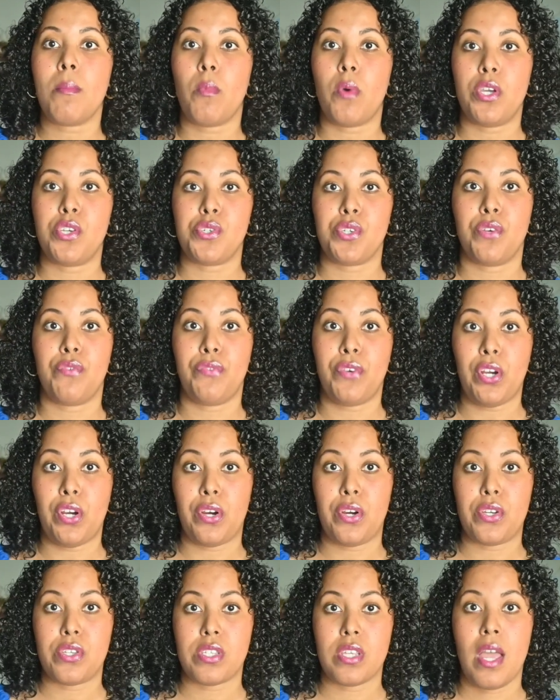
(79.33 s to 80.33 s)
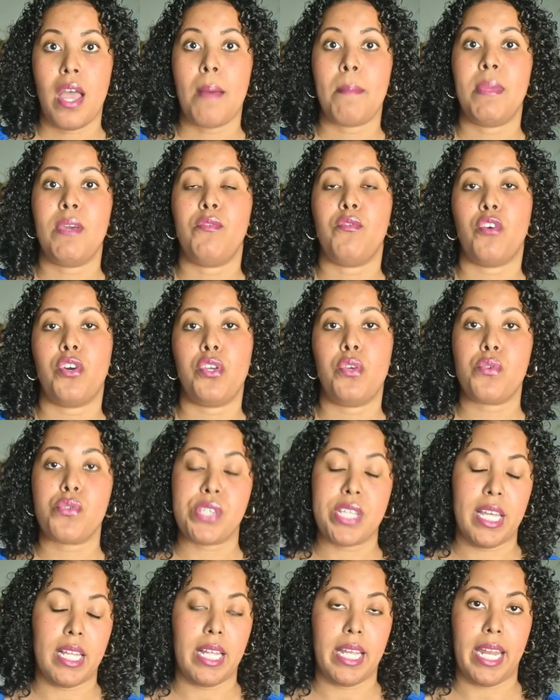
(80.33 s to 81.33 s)
moisture first before you
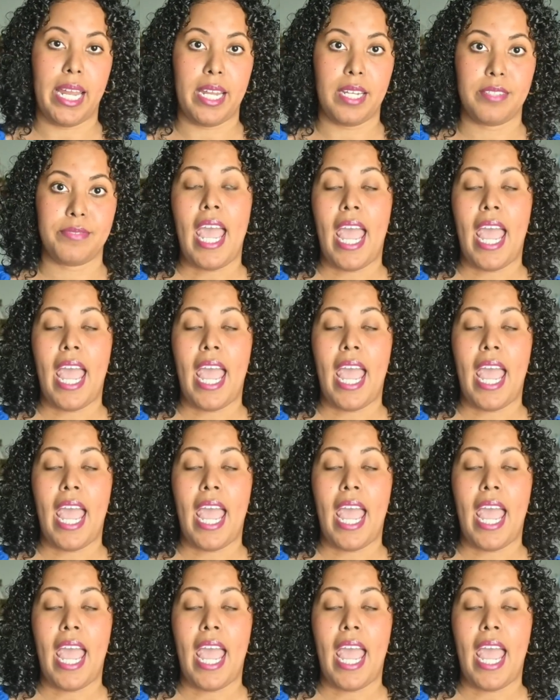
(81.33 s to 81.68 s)
seal it in.